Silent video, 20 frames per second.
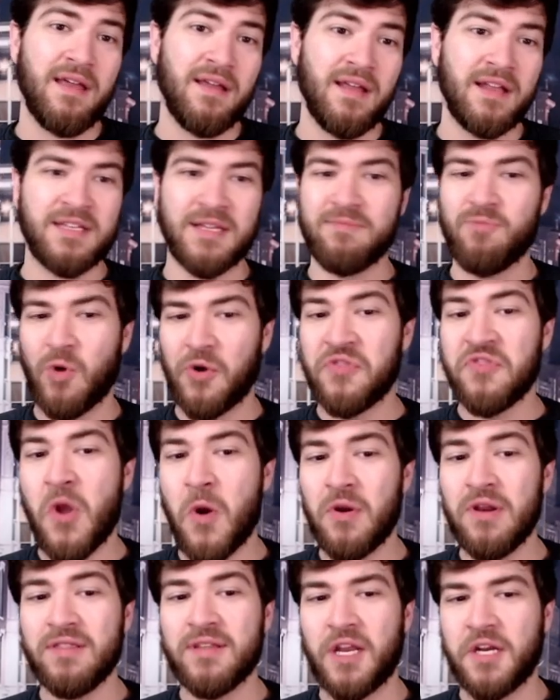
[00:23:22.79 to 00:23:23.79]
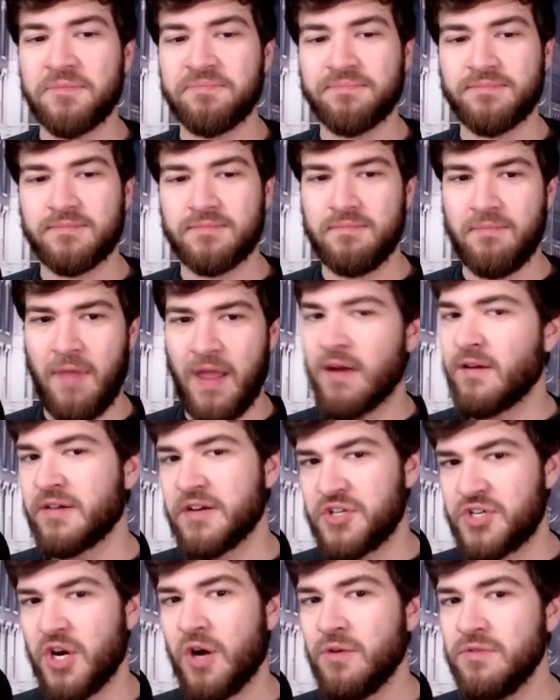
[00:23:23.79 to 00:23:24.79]
It's worth noting that
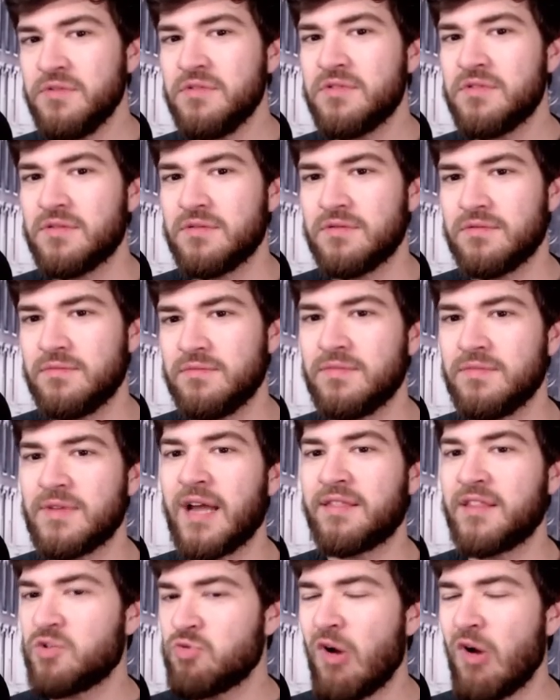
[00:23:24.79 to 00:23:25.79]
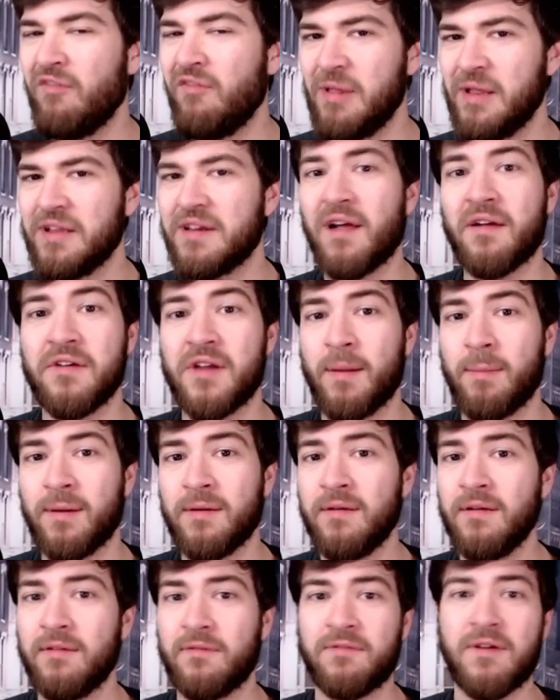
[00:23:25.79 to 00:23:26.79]
Aaron Jones got the $12 million
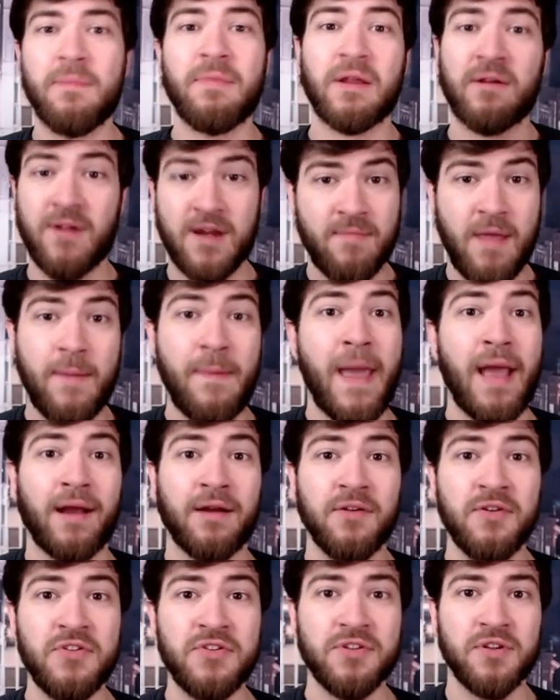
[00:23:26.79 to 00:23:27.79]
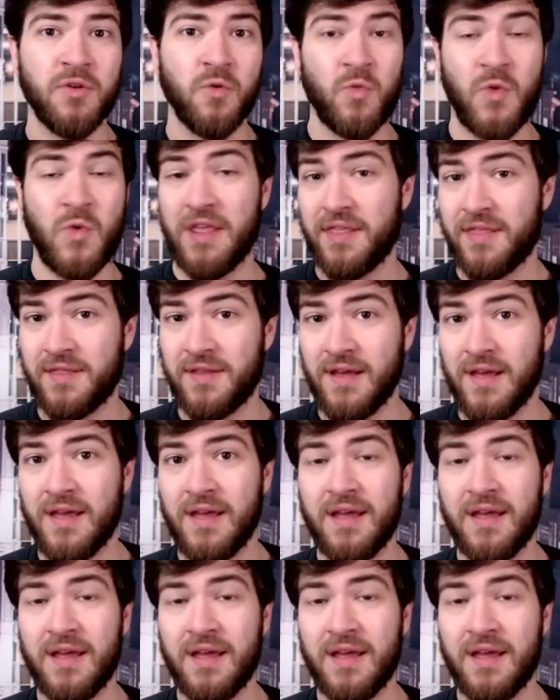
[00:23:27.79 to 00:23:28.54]
number from the Green Bay Packers with